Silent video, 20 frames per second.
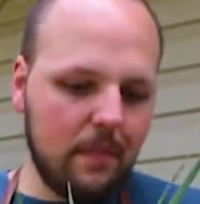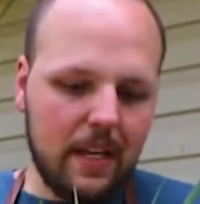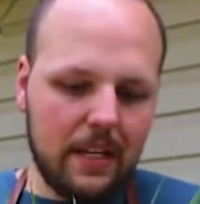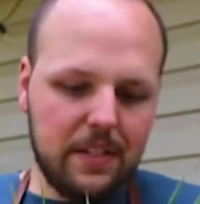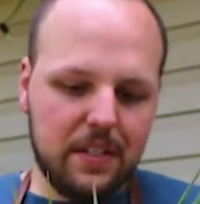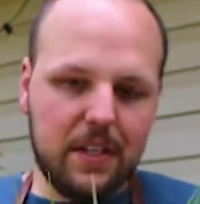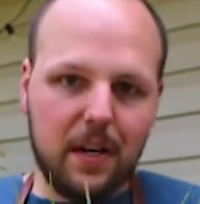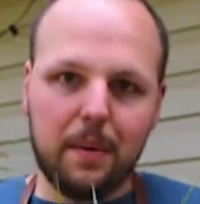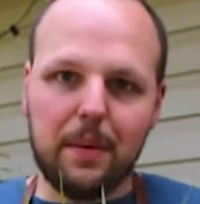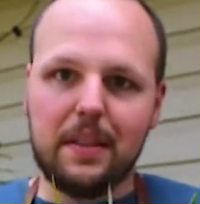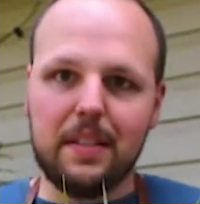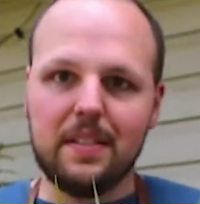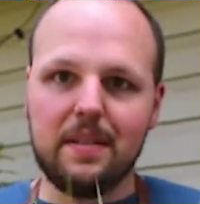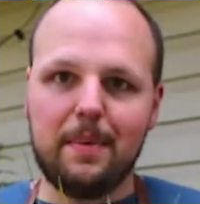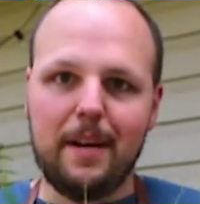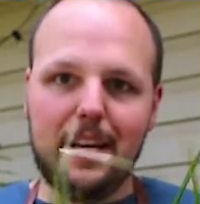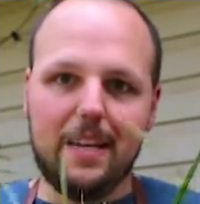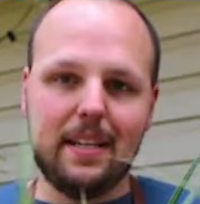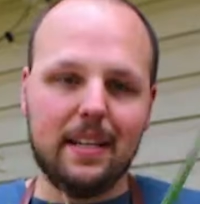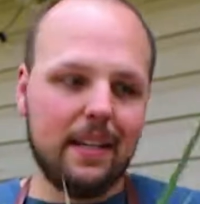start with the
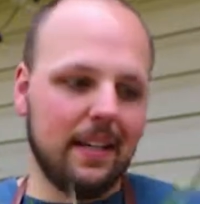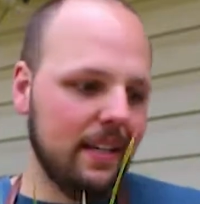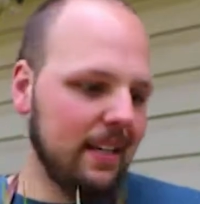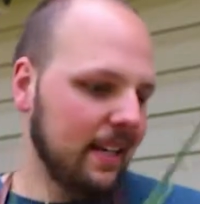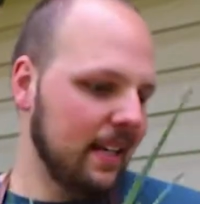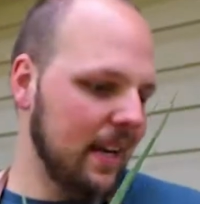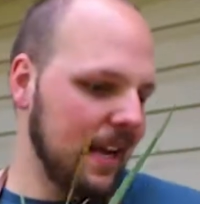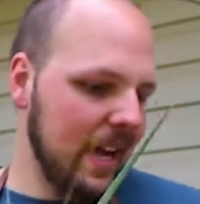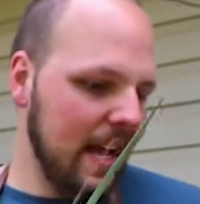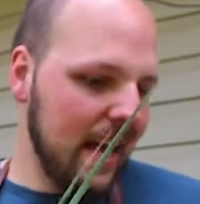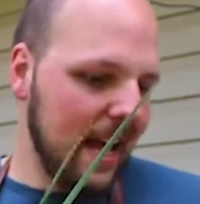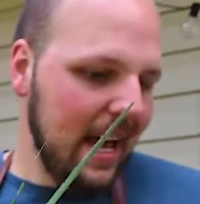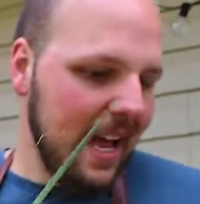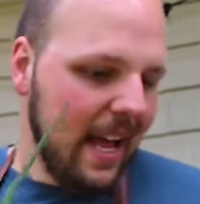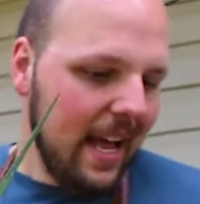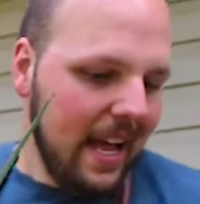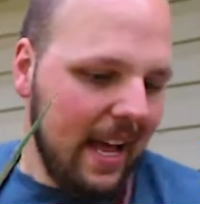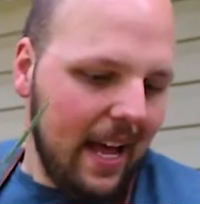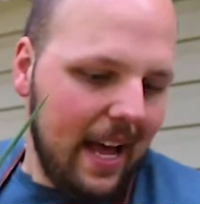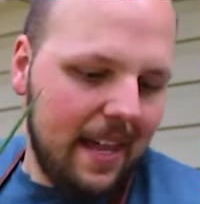spike,
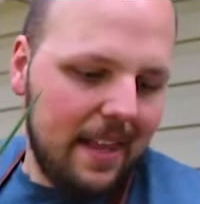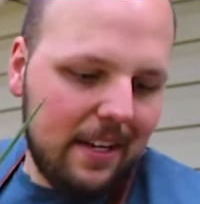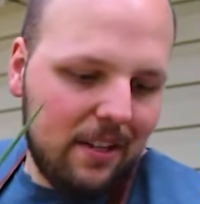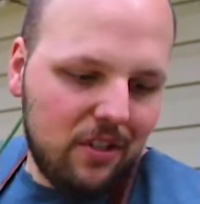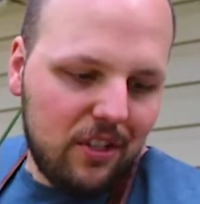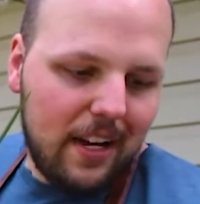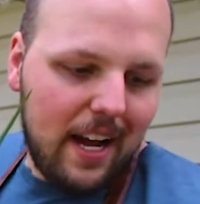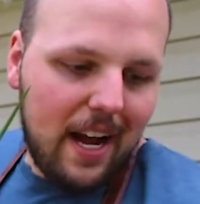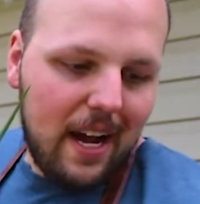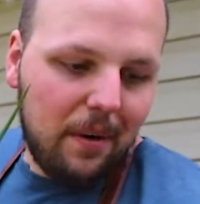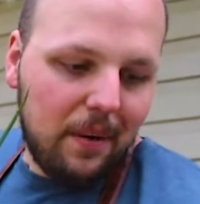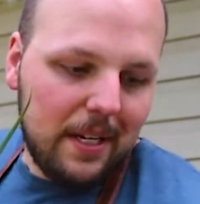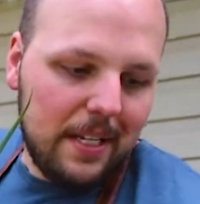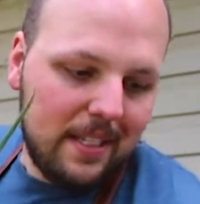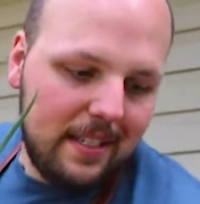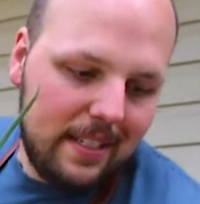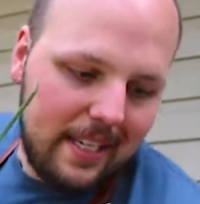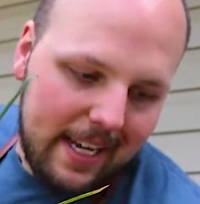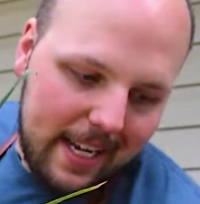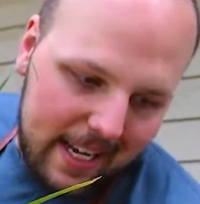and then she always
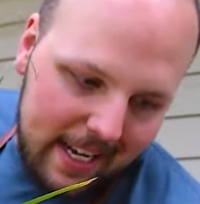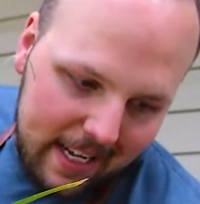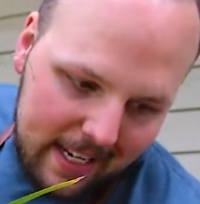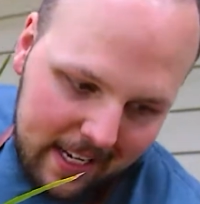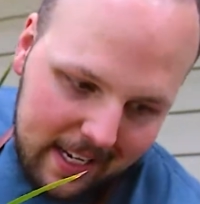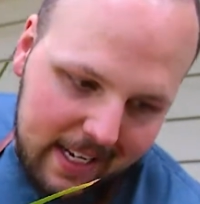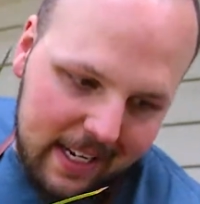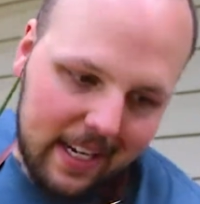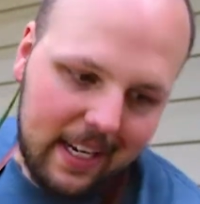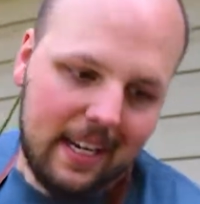did